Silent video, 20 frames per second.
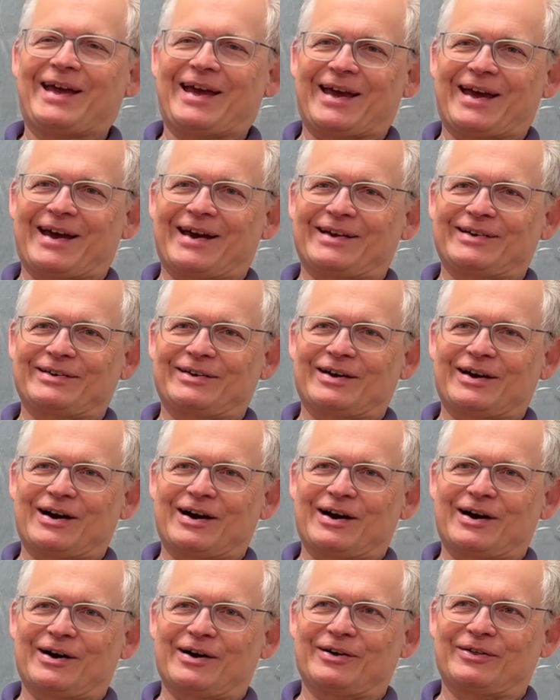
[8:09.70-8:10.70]
And
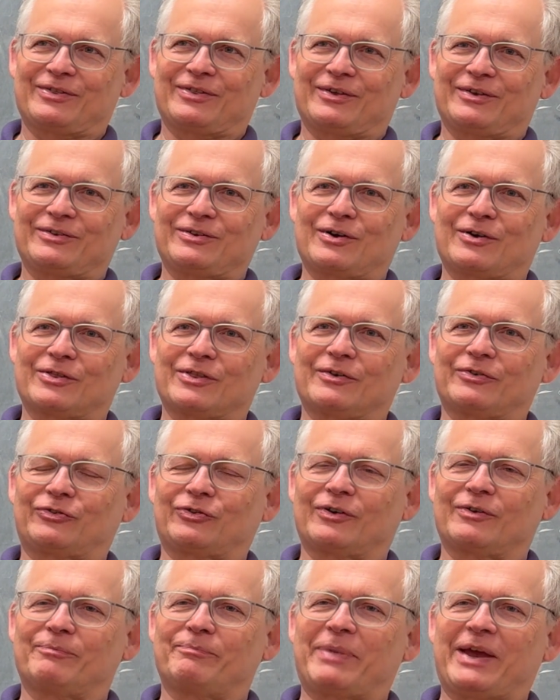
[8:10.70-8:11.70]
the
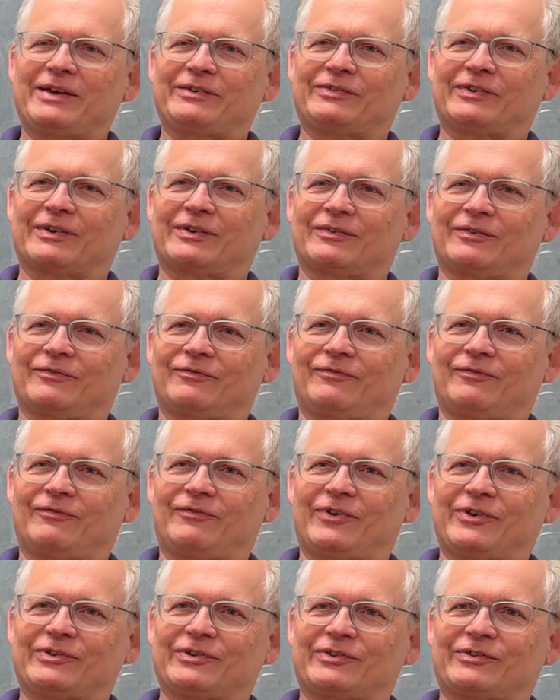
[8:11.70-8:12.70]
sort of basic
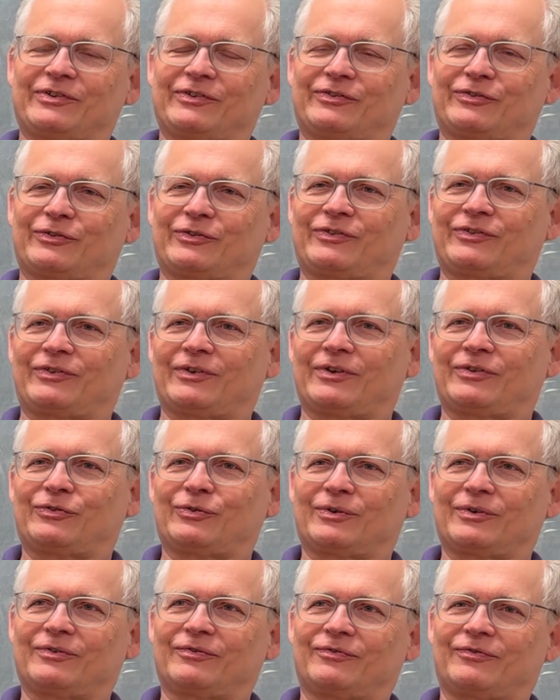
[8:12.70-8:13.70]
physics is a
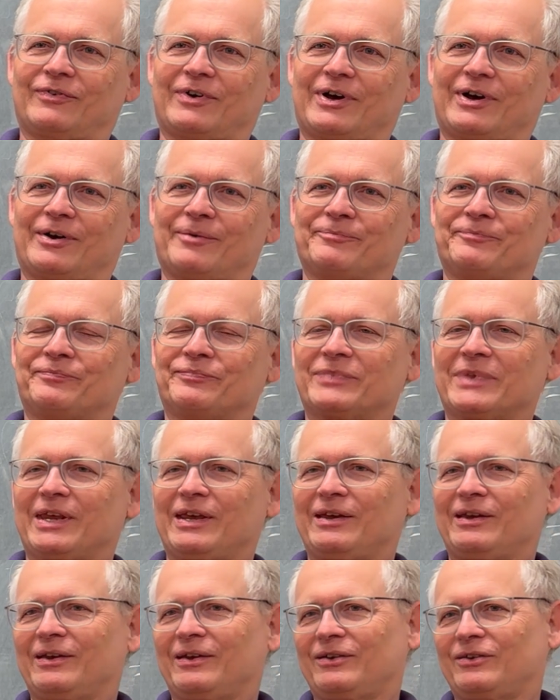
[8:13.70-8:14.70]
sort of
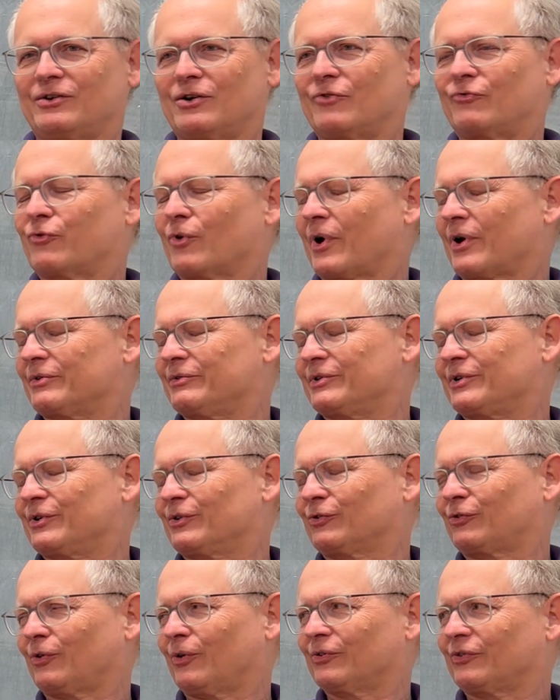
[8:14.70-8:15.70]
400
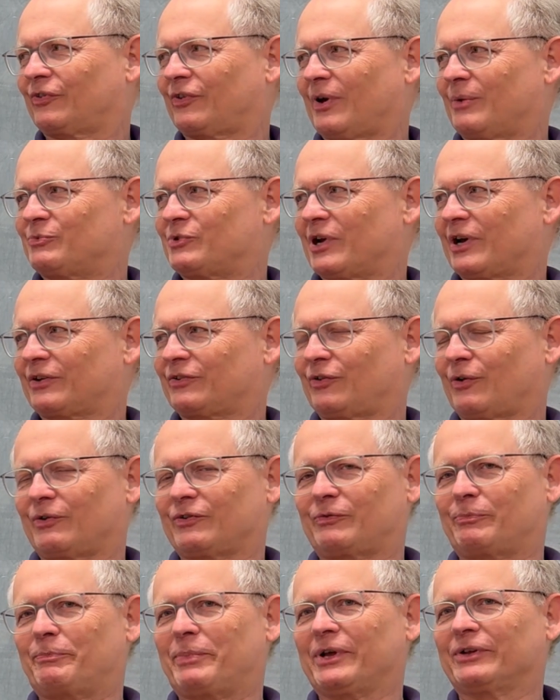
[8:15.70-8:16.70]
years old subject, so
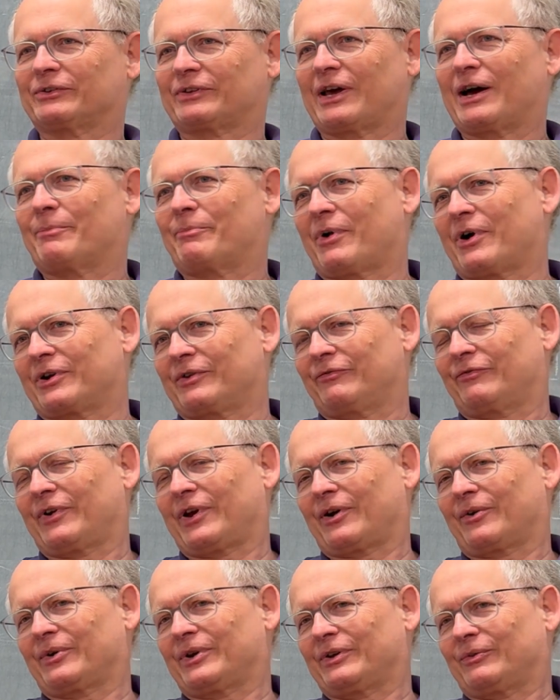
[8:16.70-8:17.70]
it's built up on a
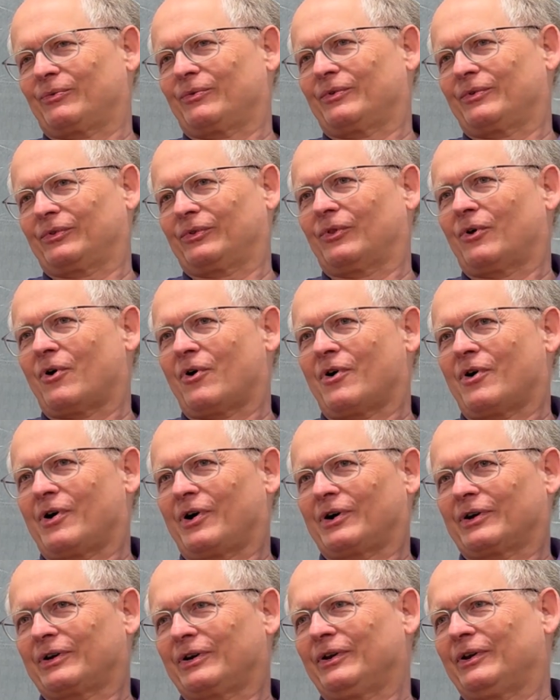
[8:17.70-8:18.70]
very
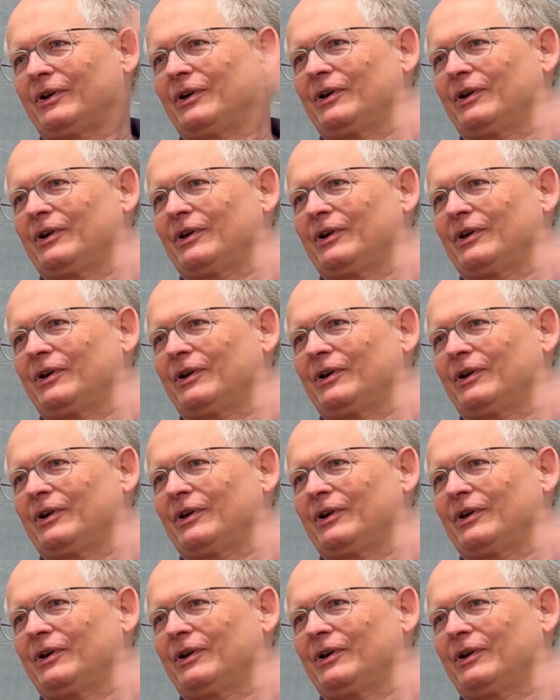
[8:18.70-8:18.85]
long